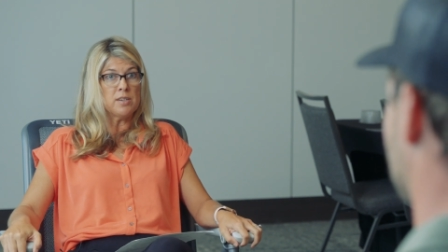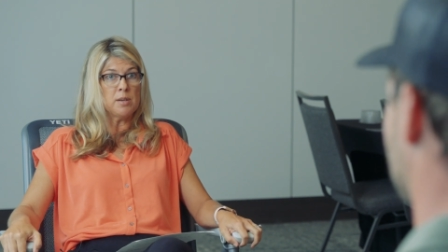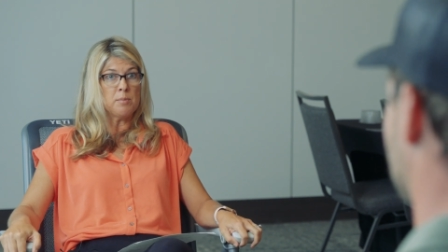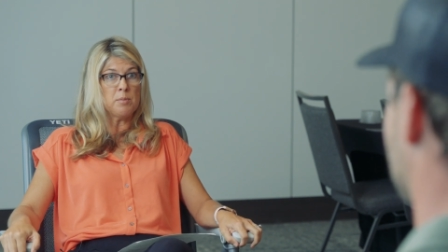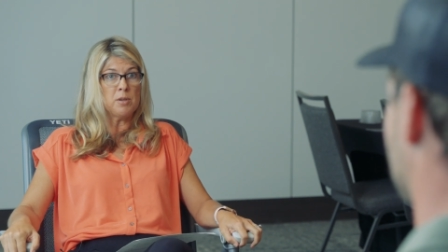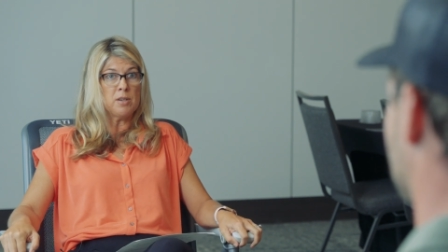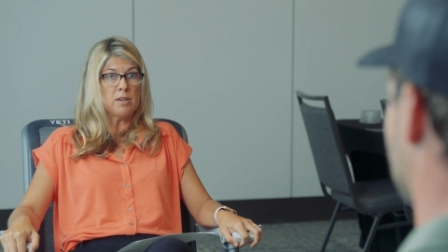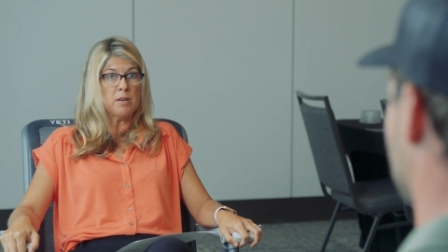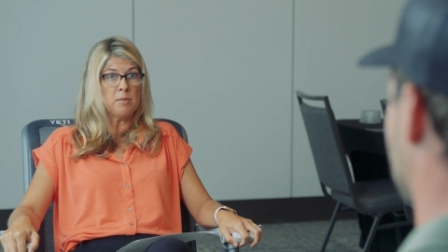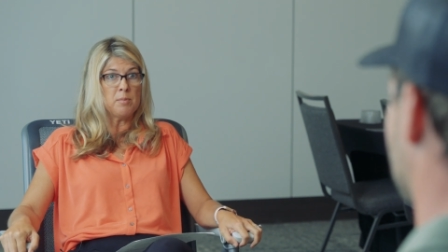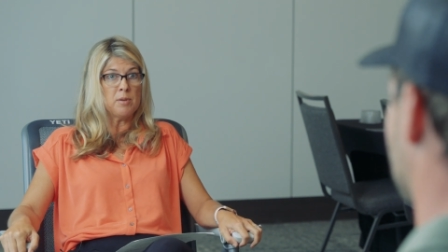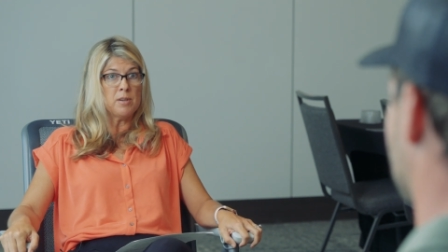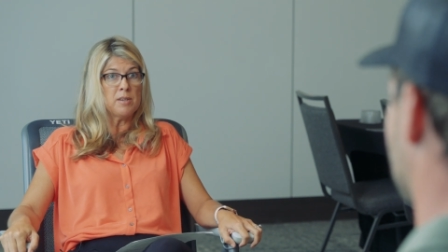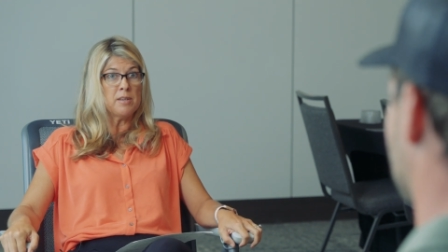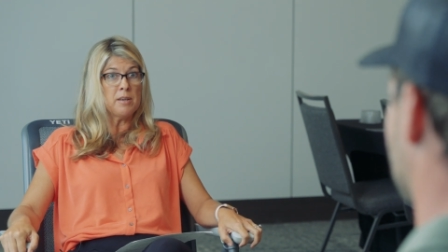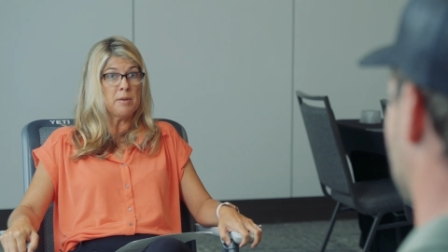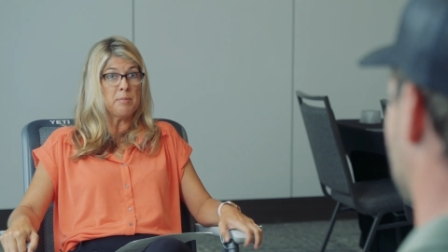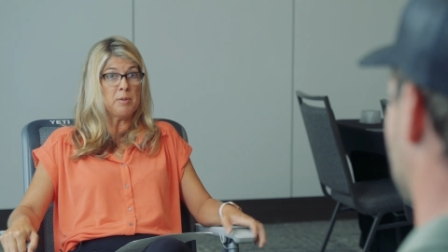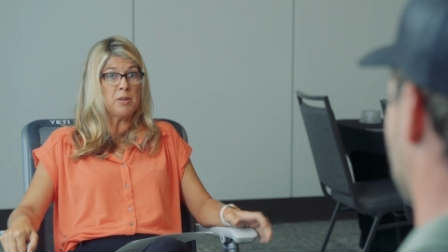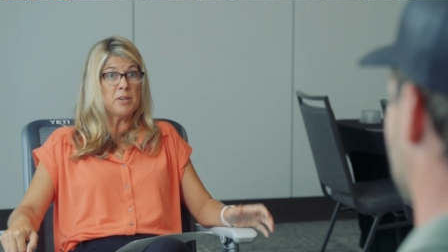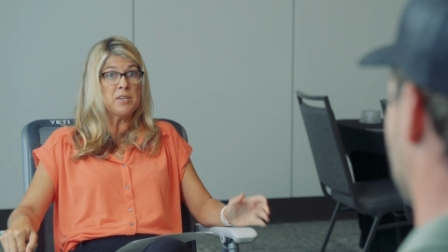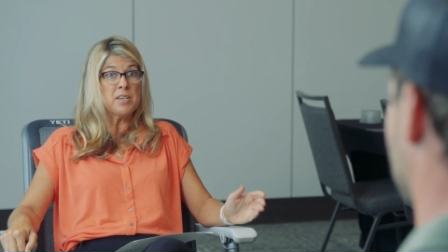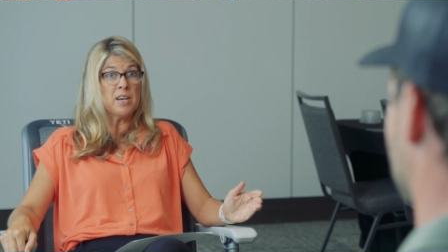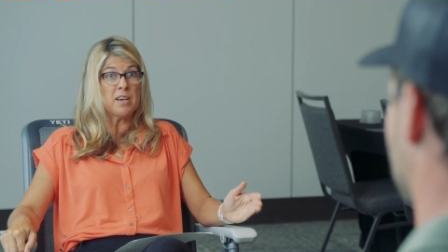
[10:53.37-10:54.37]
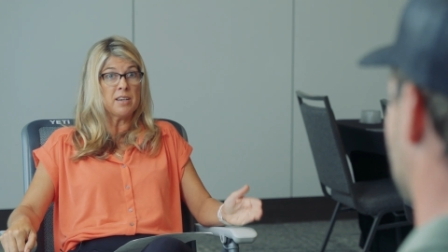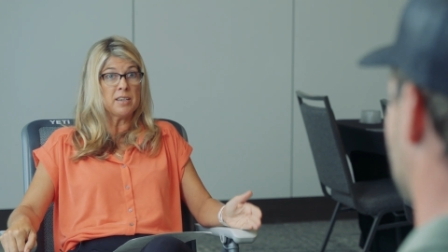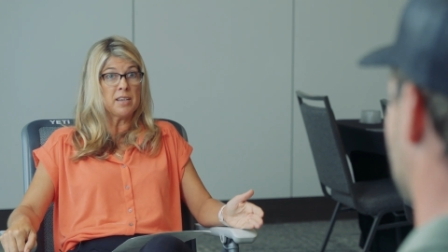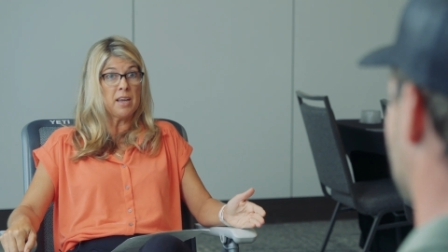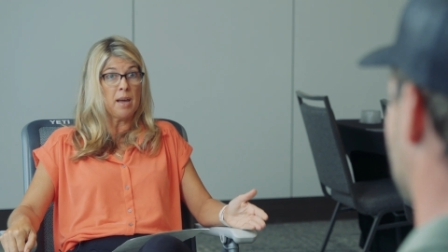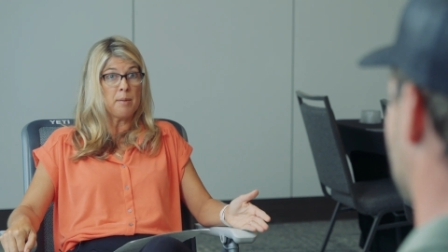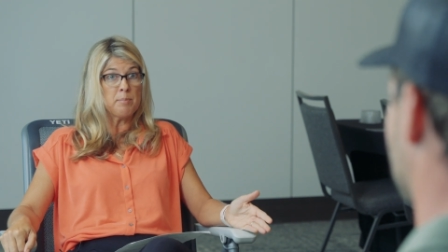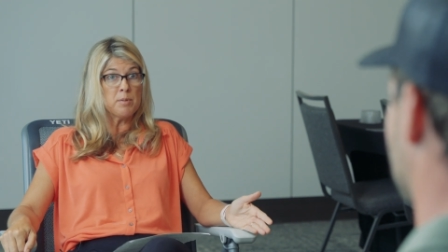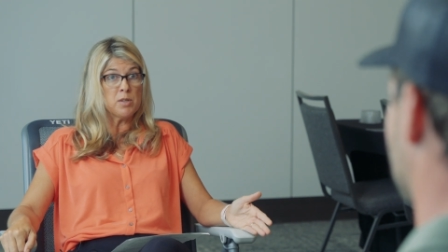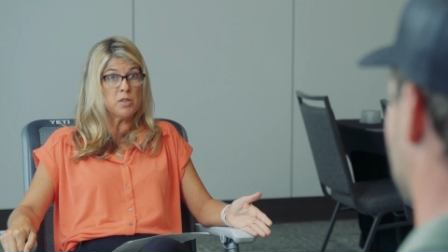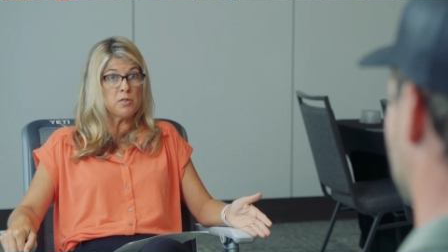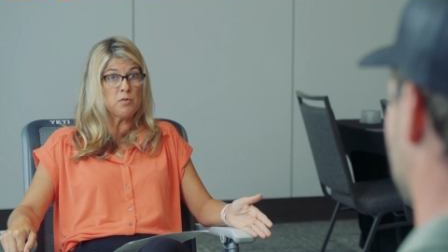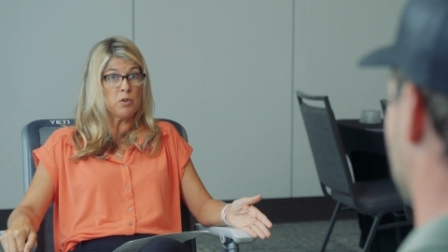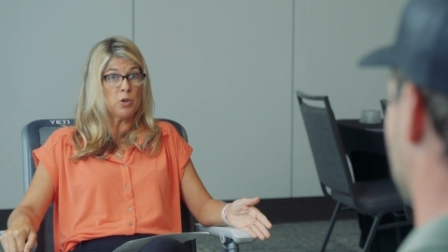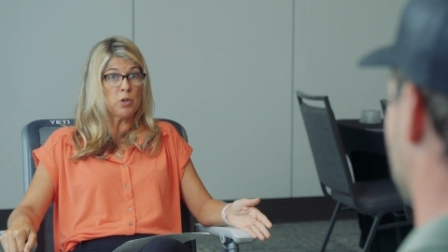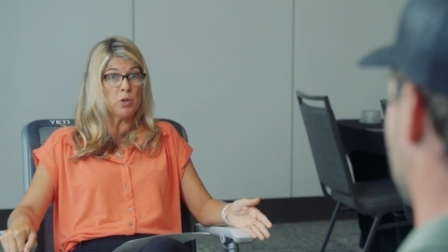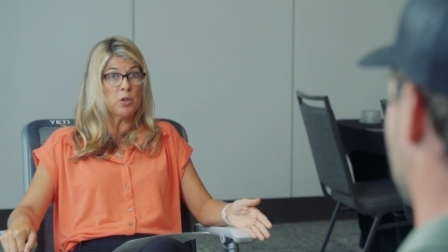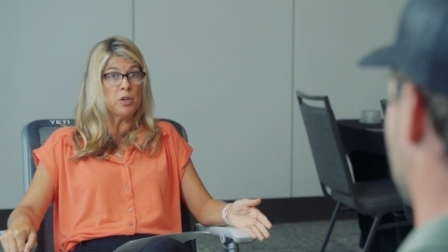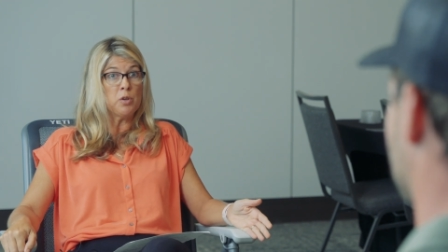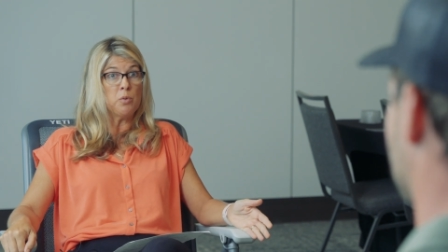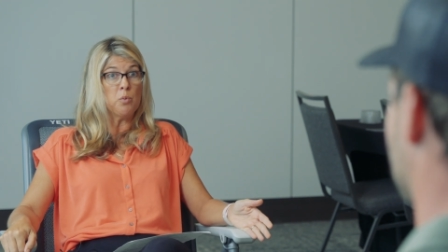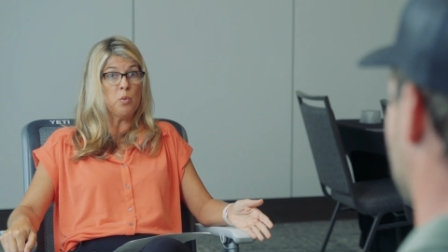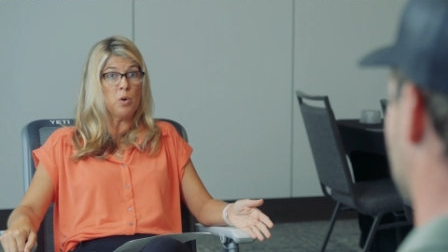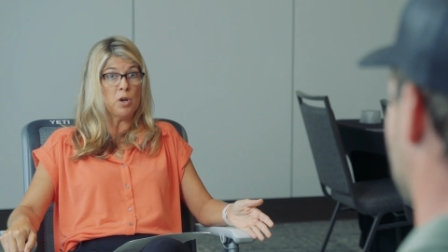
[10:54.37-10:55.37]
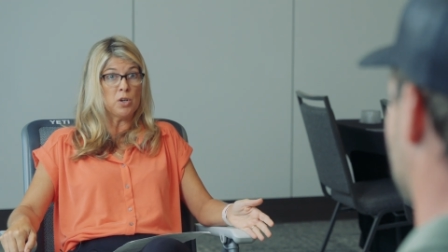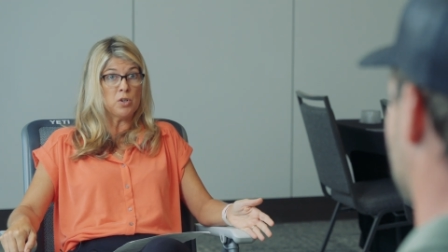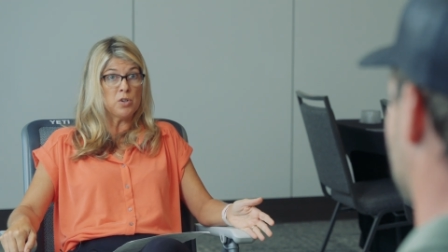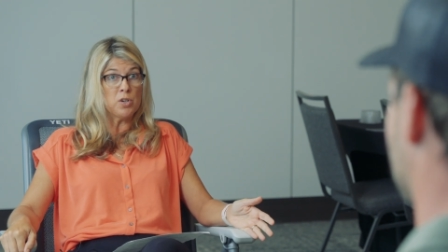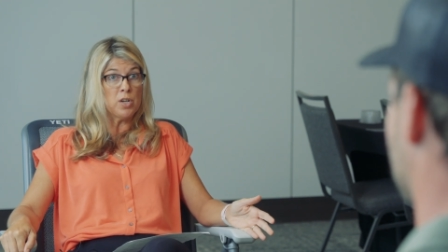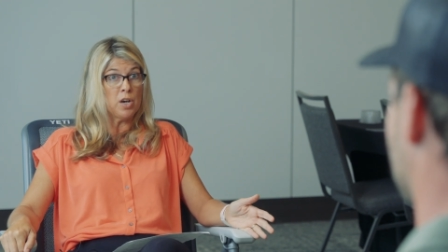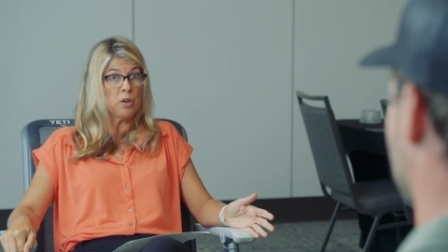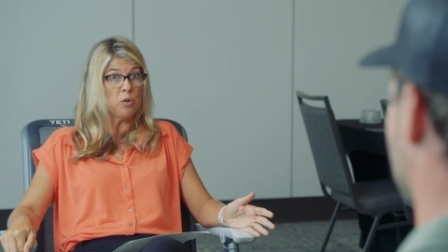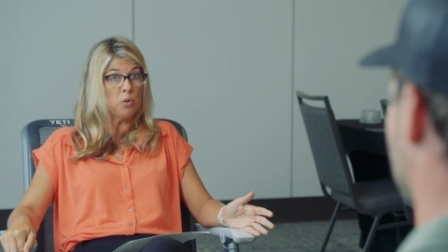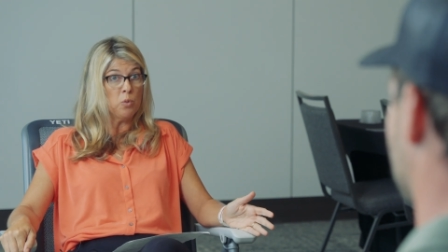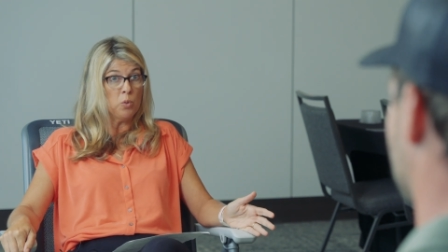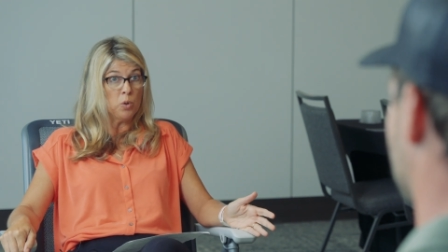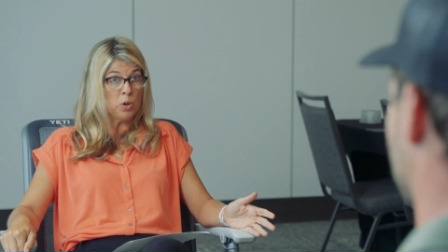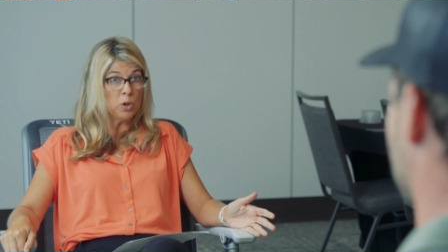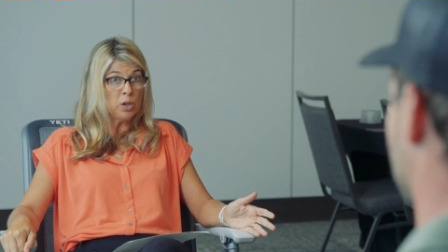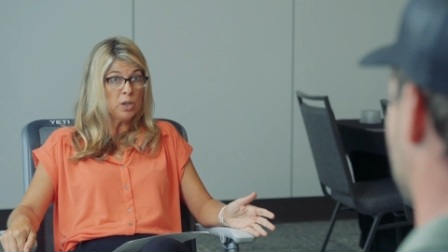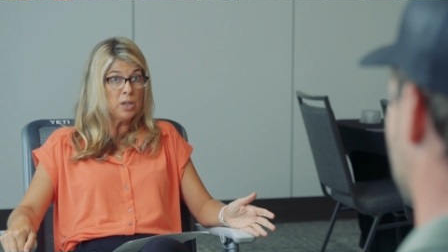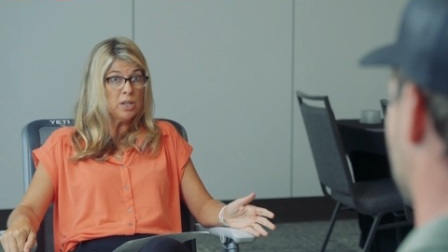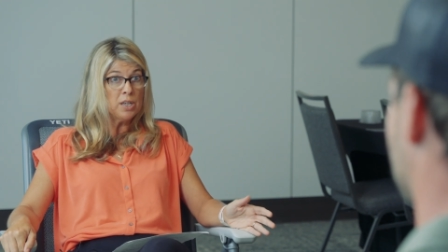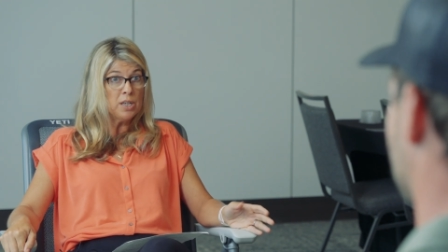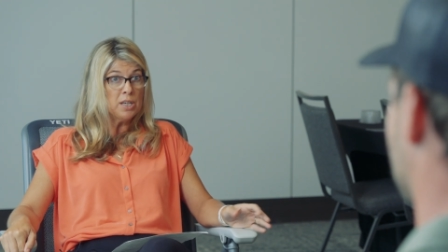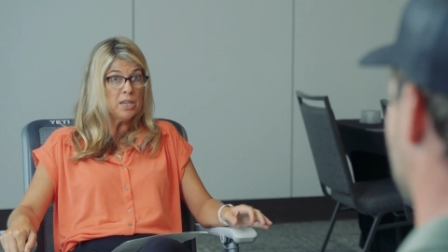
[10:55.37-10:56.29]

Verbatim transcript: www.captainsforcleanwater.org.